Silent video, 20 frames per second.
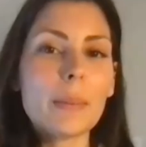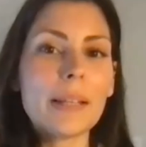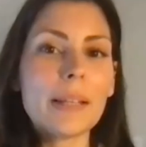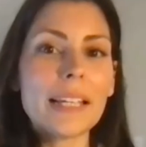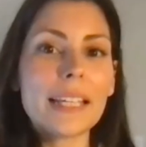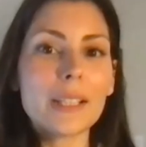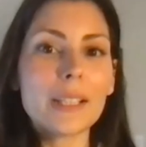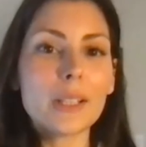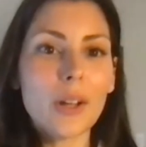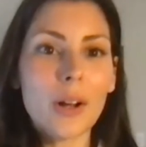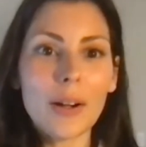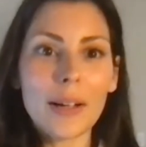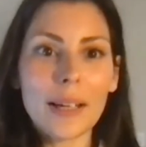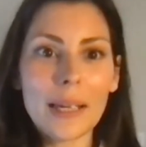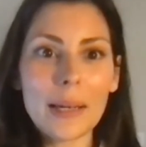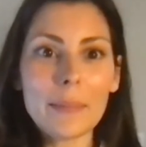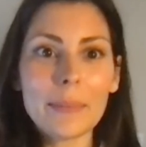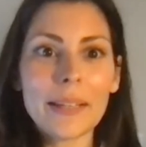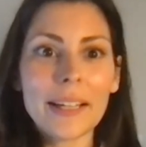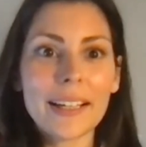kind of playing the long
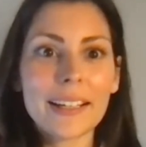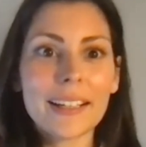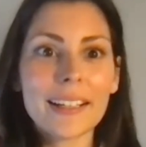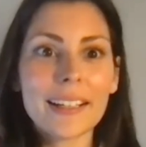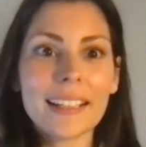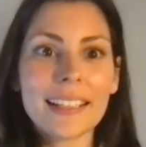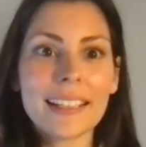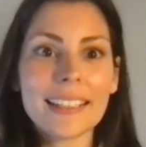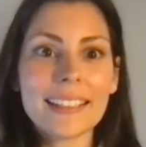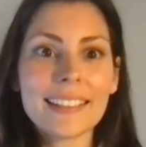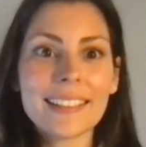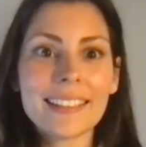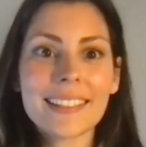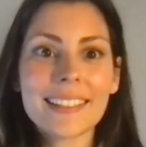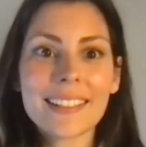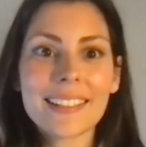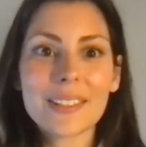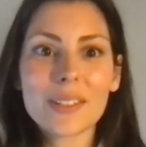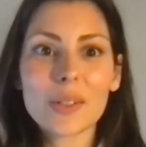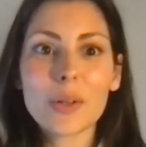game there, and
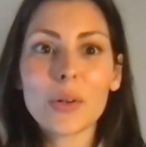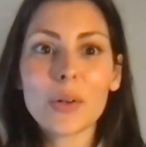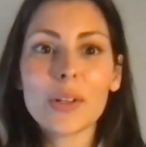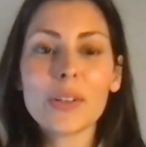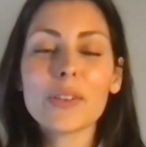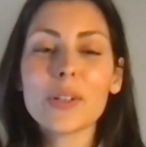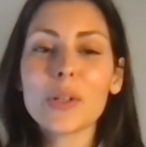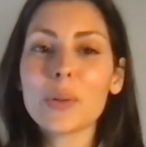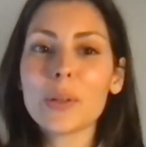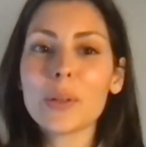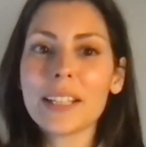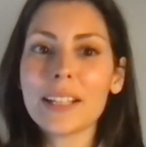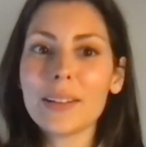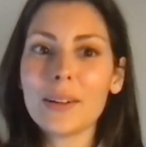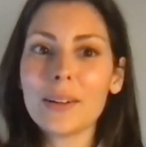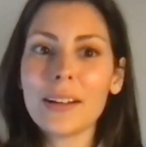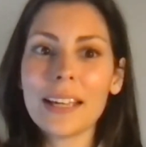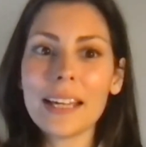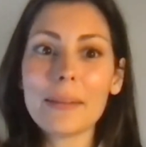you don't even it know is what the long